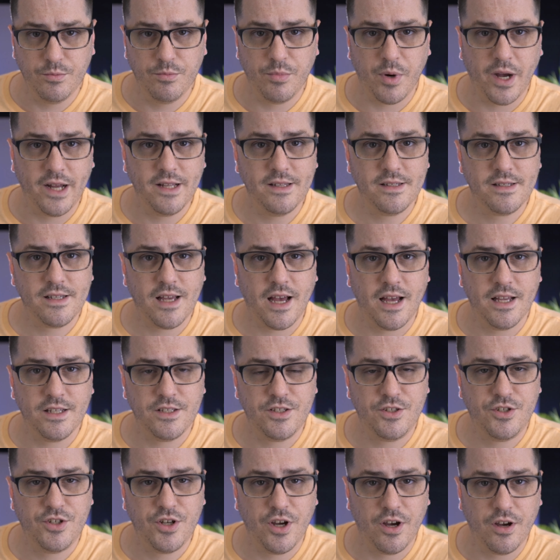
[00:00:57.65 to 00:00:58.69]

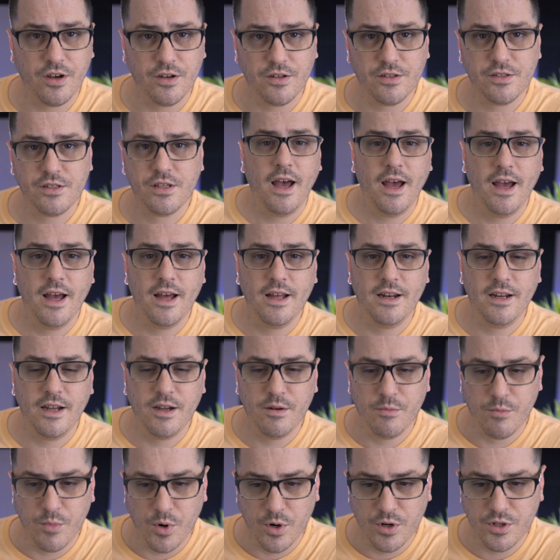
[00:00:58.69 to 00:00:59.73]
bite-sized chunks and
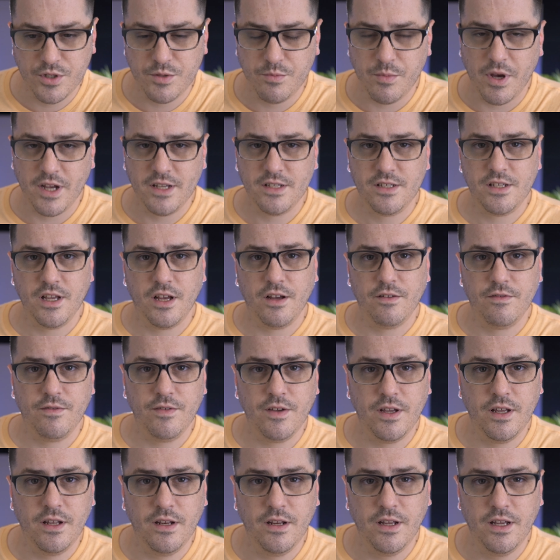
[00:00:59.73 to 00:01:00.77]
immerse myself
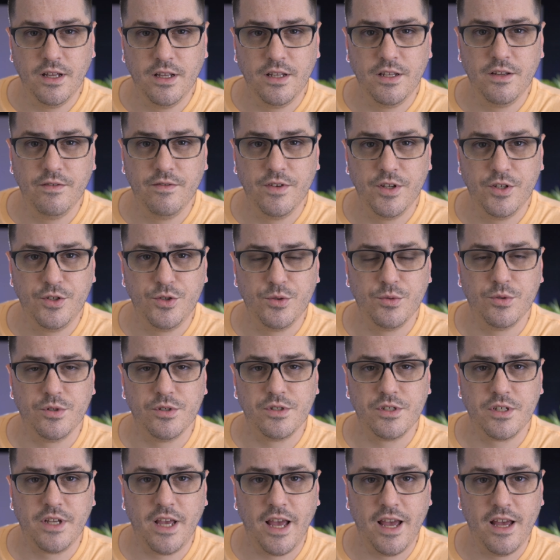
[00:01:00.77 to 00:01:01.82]
in individual
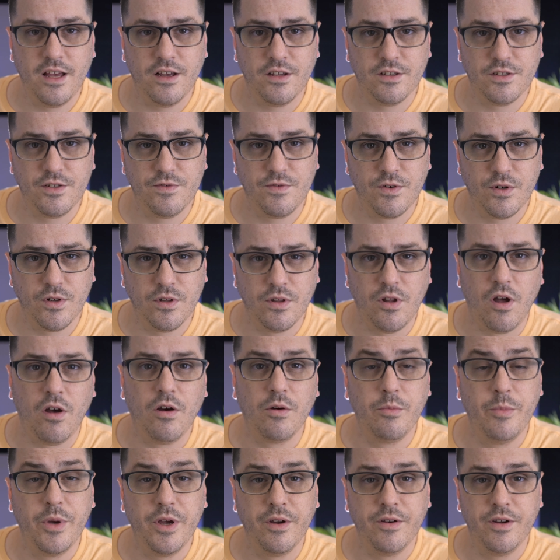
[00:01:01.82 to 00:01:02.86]
scales for
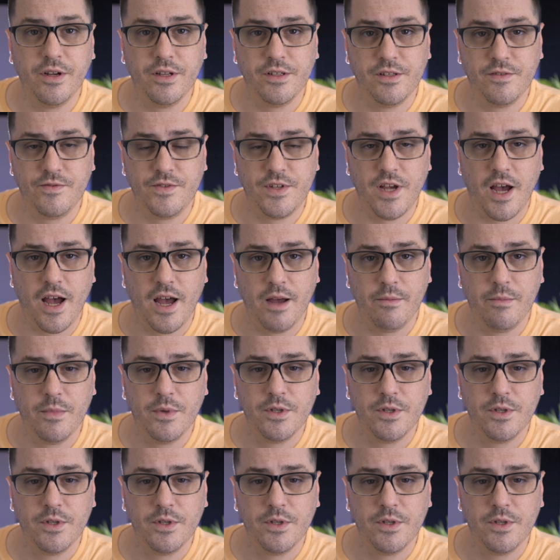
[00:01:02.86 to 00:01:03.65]
long periods of time.